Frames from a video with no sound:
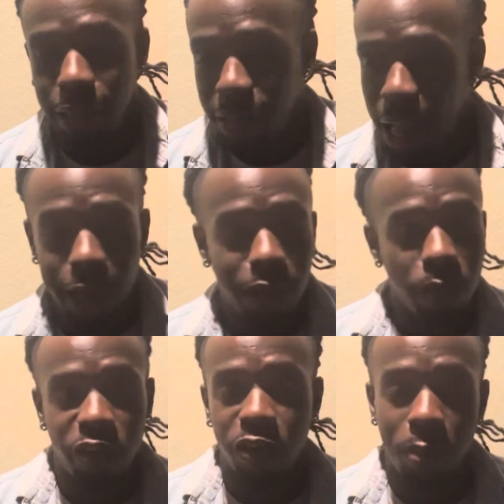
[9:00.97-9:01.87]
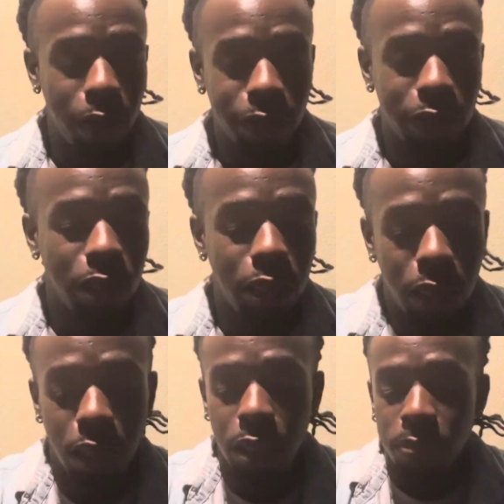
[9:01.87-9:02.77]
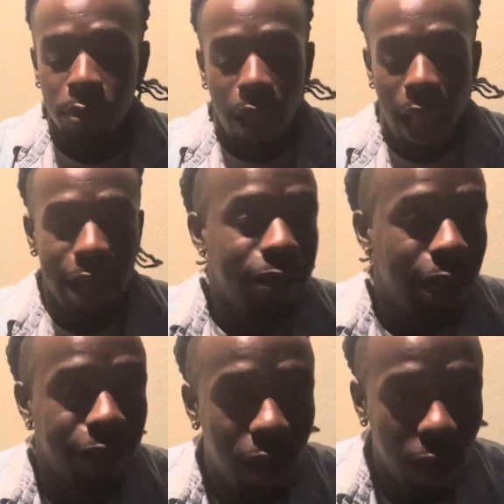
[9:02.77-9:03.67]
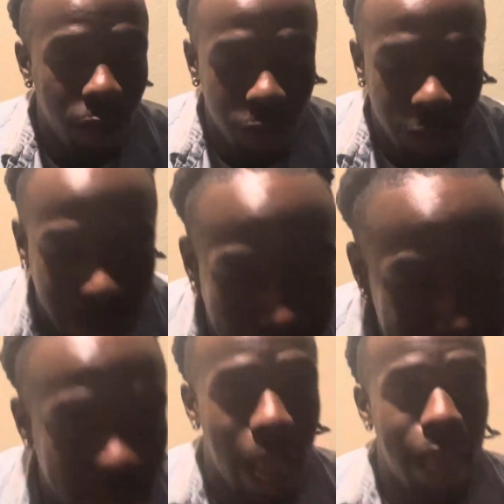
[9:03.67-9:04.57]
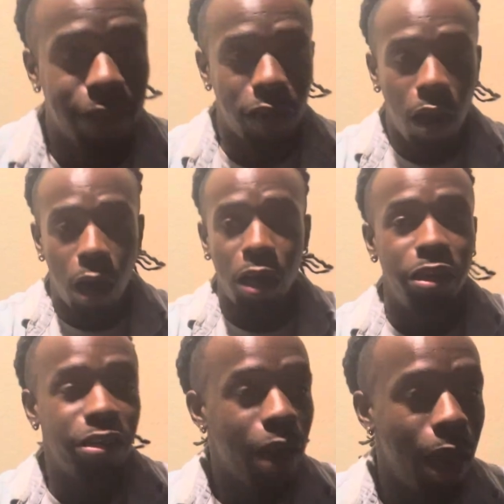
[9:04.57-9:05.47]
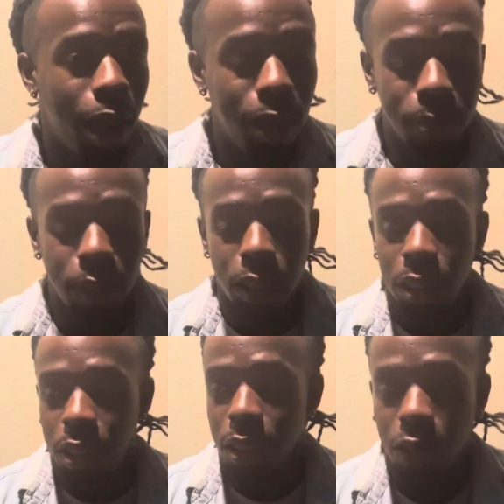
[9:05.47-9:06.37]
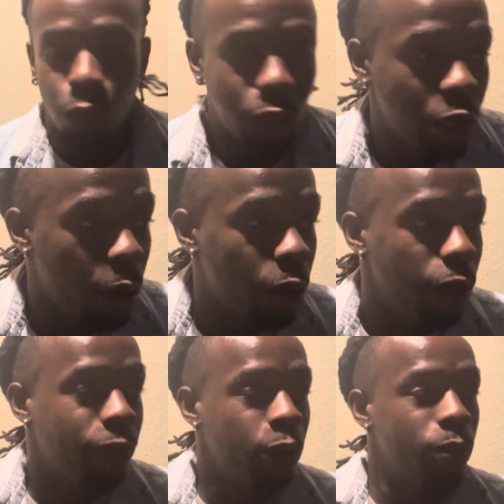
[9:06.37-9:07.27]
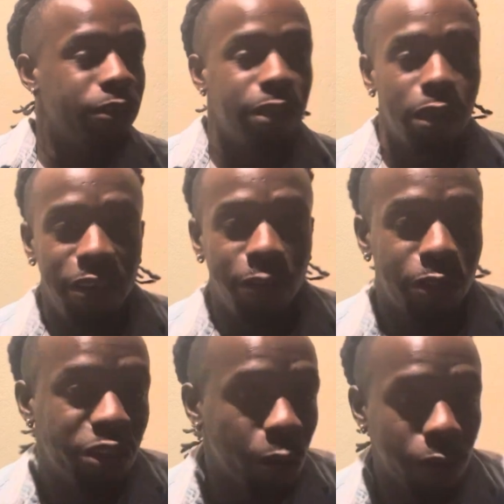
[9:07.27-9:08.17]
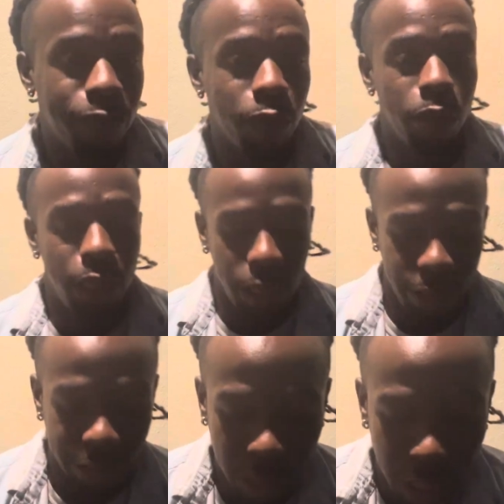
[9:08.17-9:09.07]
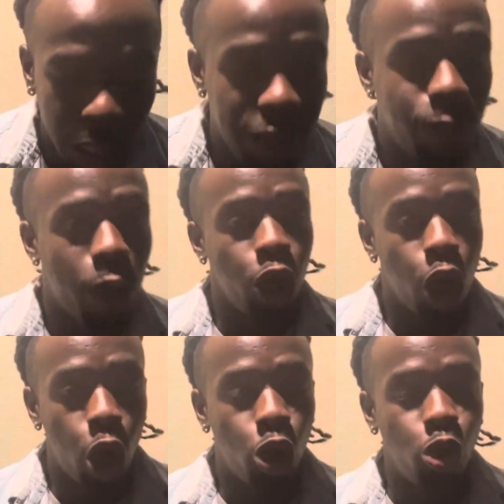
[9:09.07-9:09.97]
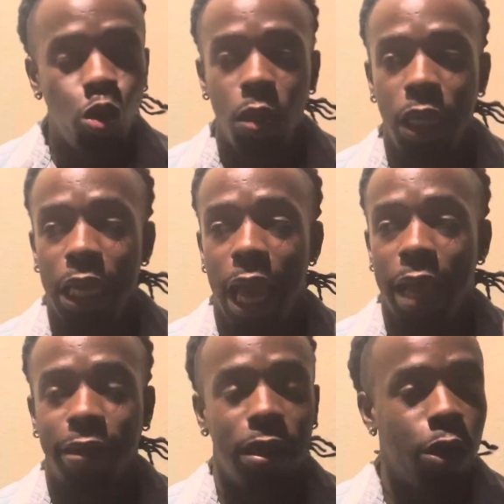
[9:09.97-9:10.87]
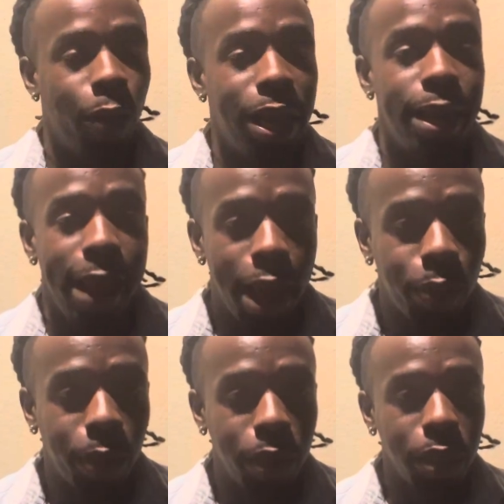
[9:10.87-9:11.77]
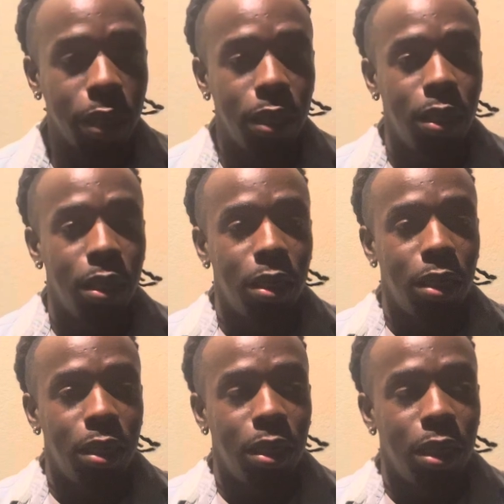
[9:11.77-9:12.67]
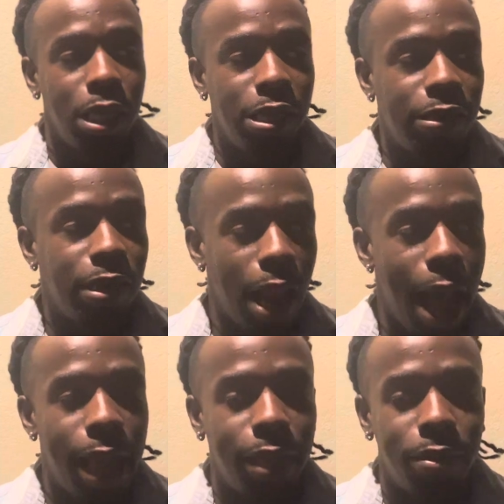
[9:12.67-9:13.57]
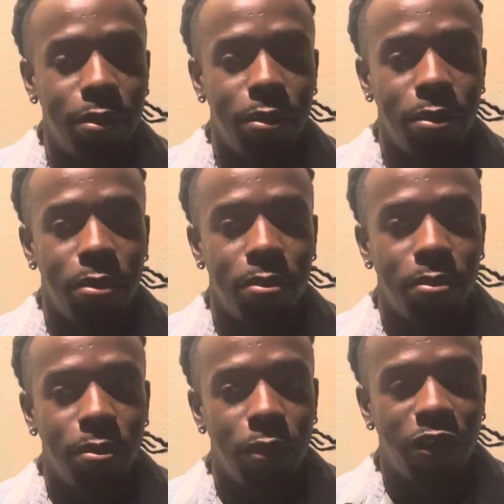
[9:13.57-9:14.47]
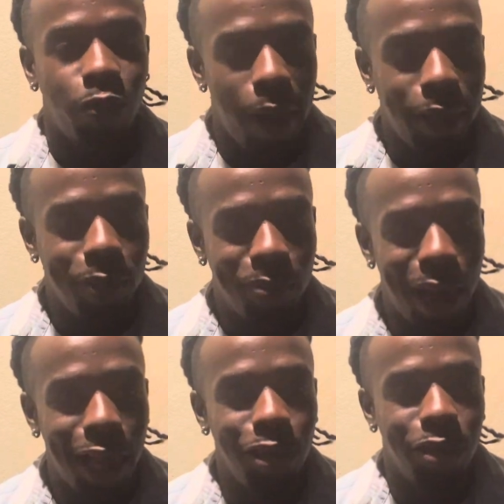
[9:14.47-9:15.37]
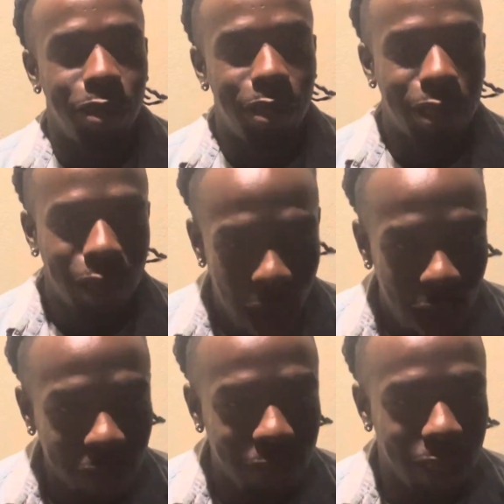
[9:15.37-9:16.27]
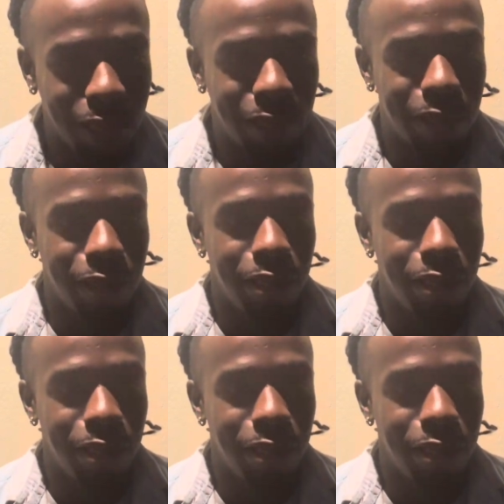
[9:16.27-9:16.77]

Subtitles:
handsome, smells good, has nice clothes, has a car, a job, a career going on for himself. He's resourceful. He's well known. He has a great network. He's not swayed by your confidence.